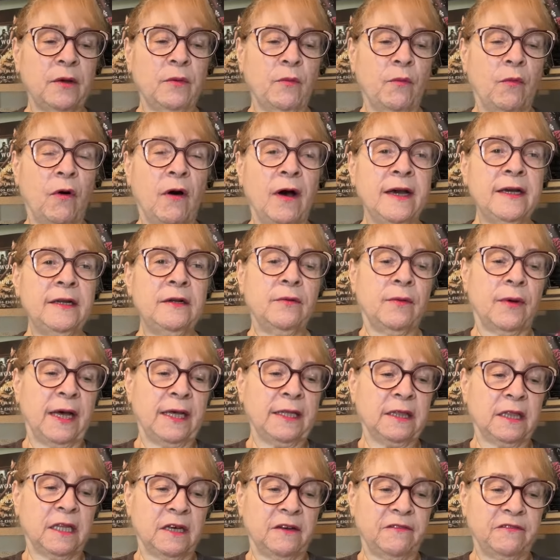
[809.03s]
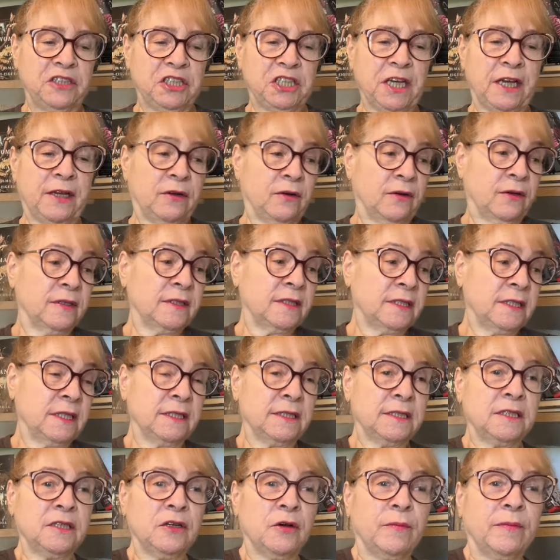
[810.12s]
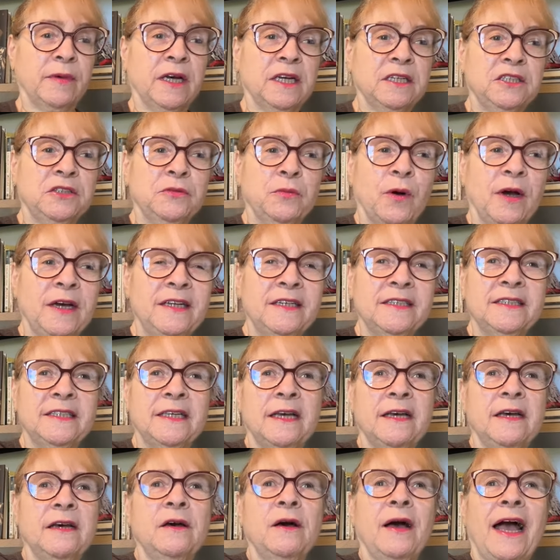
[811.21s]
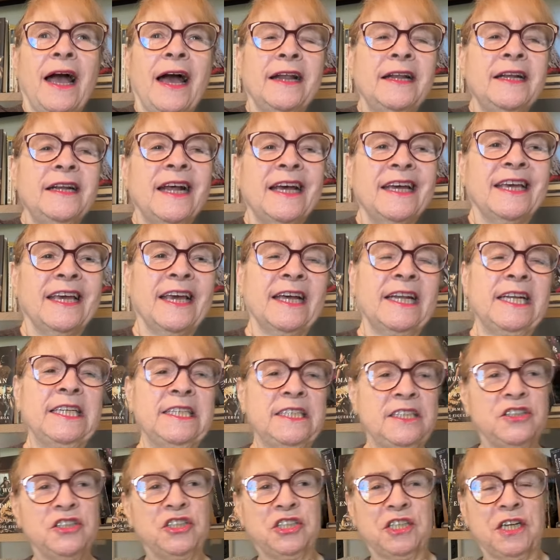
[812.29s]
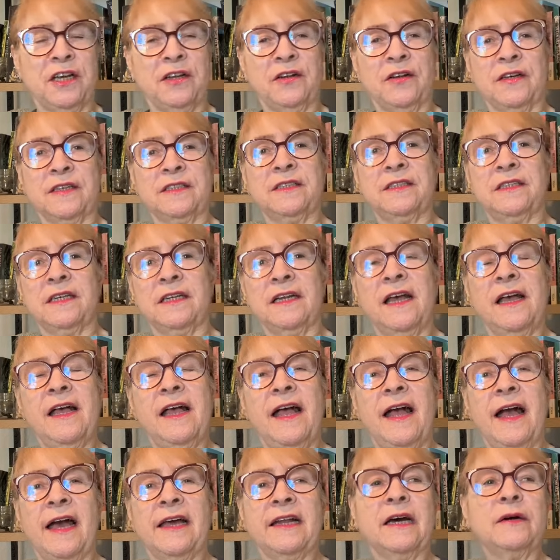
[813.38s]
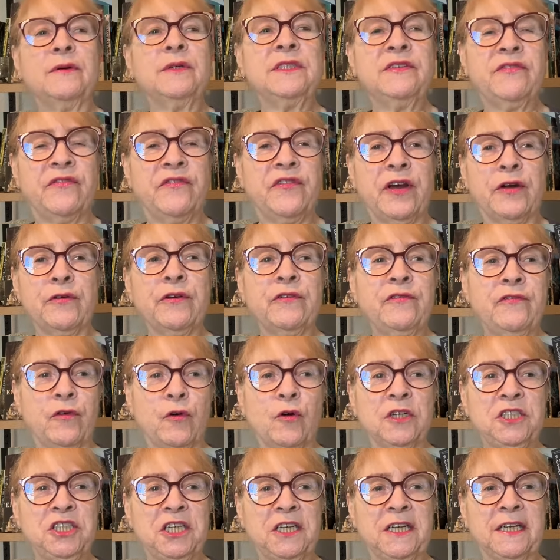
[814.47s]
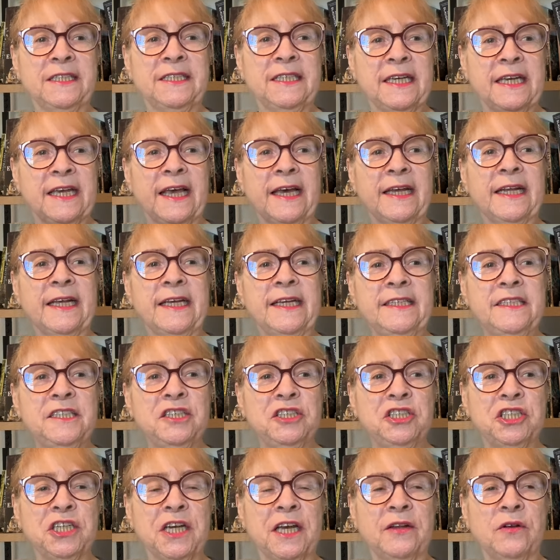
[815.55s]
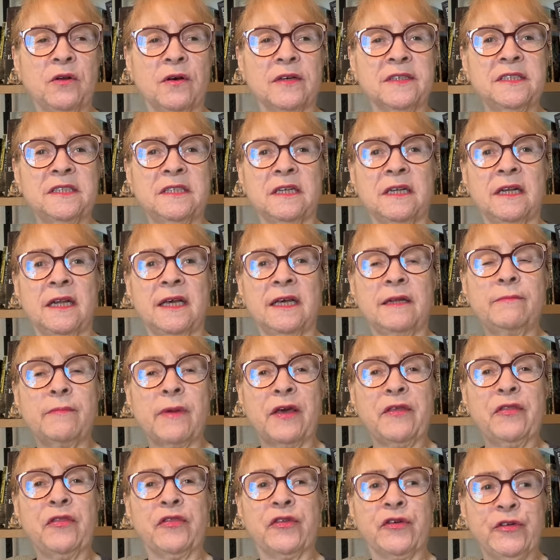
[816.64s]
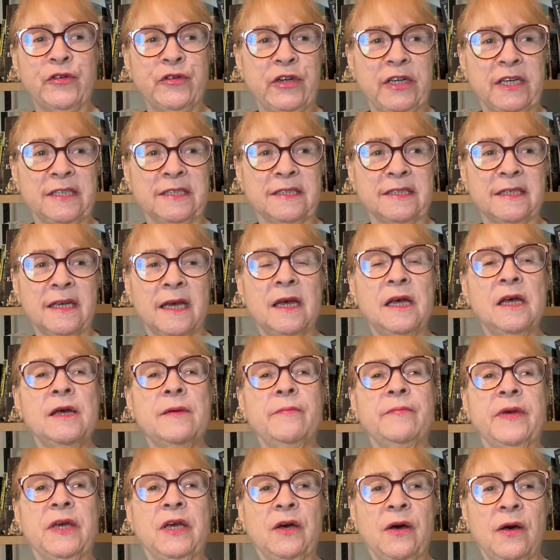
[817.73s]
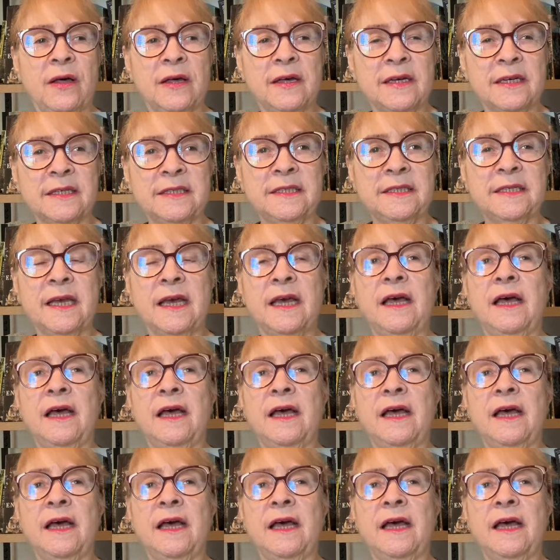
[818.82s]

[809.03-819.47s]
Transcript: why do I love Jane Austen so much? How did I get into Jane Austen? And I was very fortunate to get into Jane Austen in my 30s because